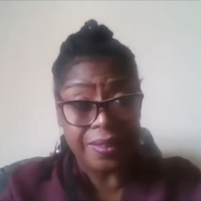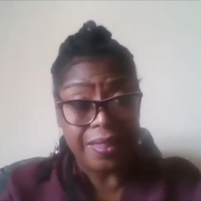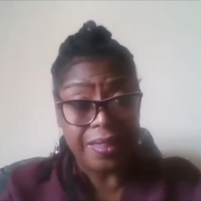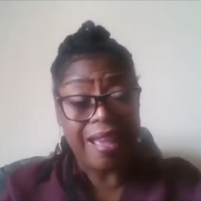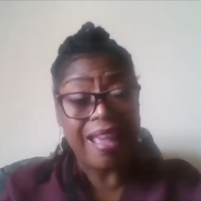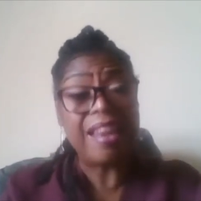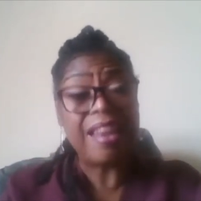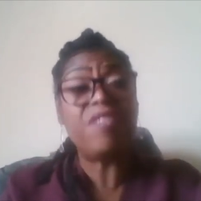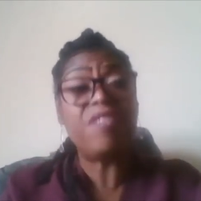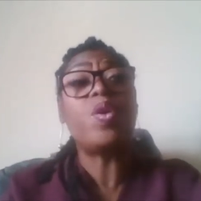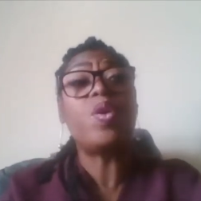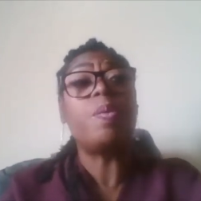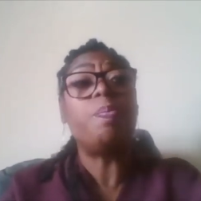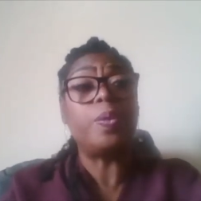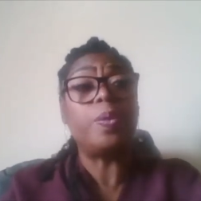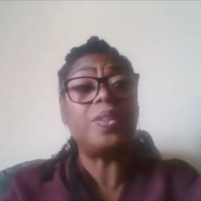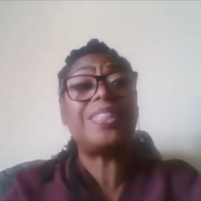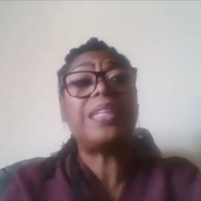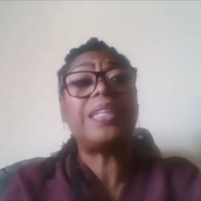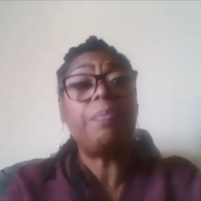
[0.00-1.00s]
And if you can put
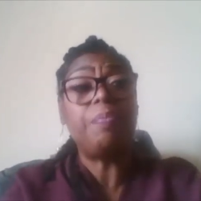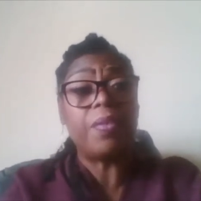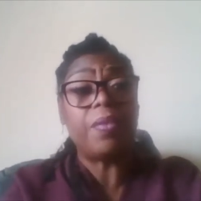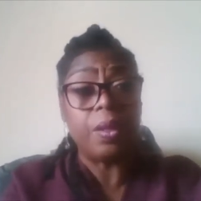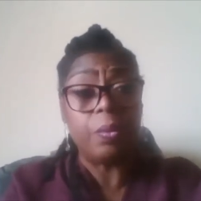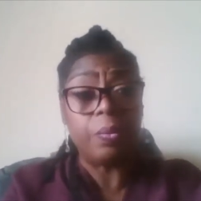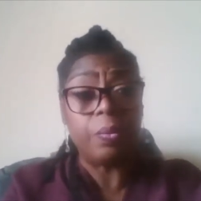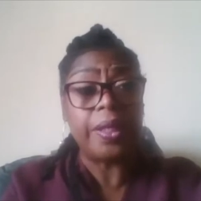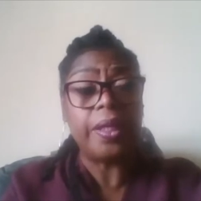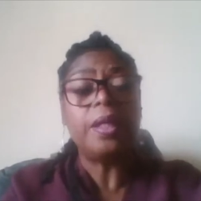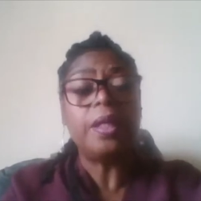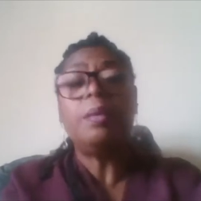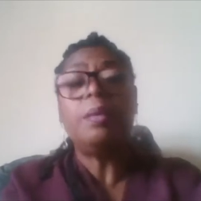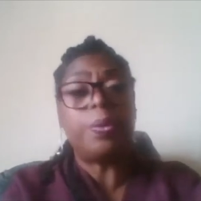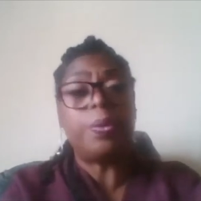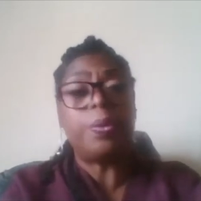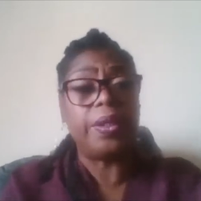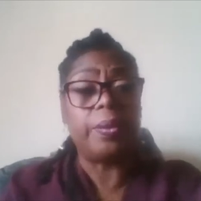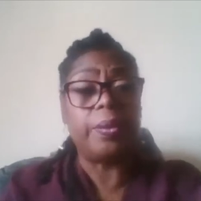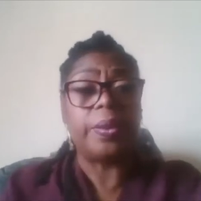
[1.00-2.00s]
something away,
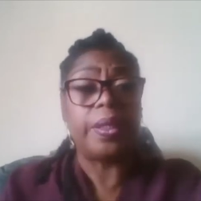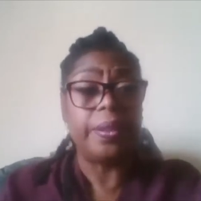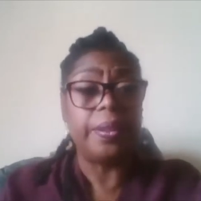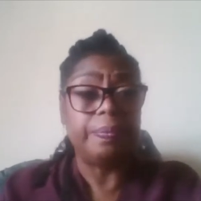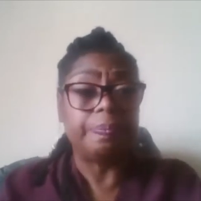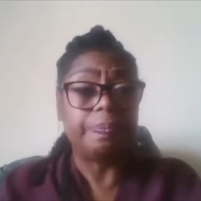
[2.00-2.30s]
put it away.